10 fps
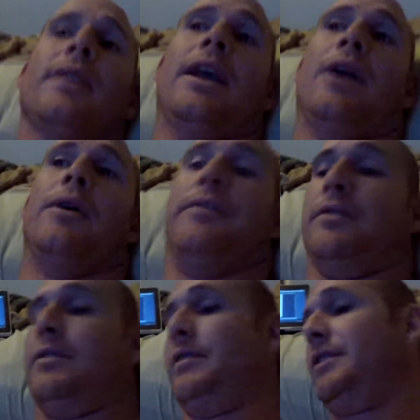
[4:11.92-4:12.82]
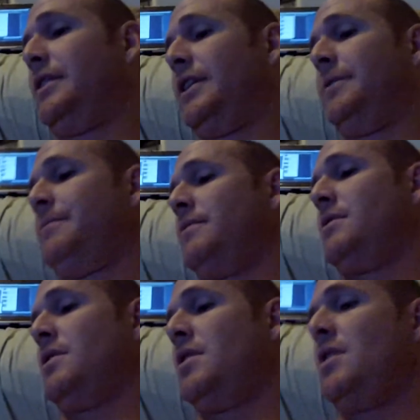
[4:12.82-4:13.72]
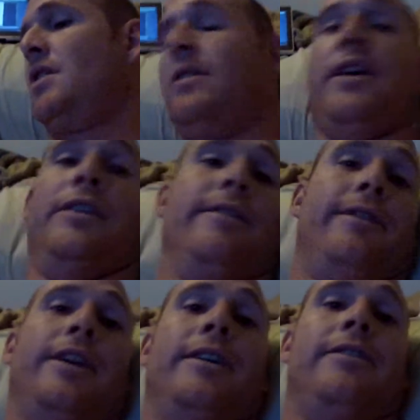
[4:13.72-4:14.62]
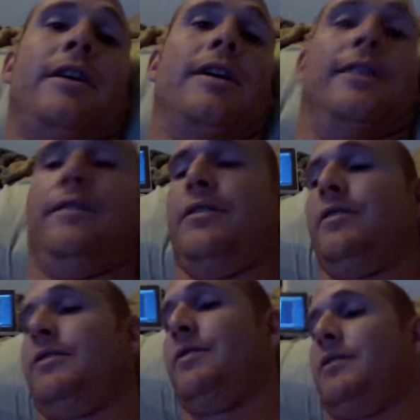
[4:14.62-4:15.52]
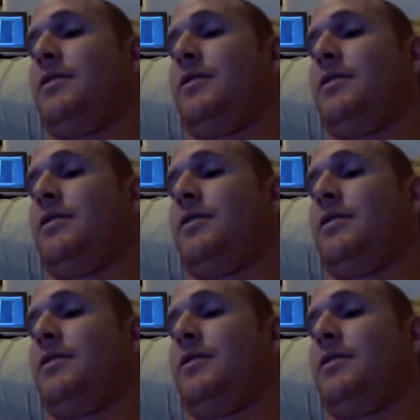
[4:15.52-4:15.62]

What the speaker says: However, this time it's definitely gonna scar. There's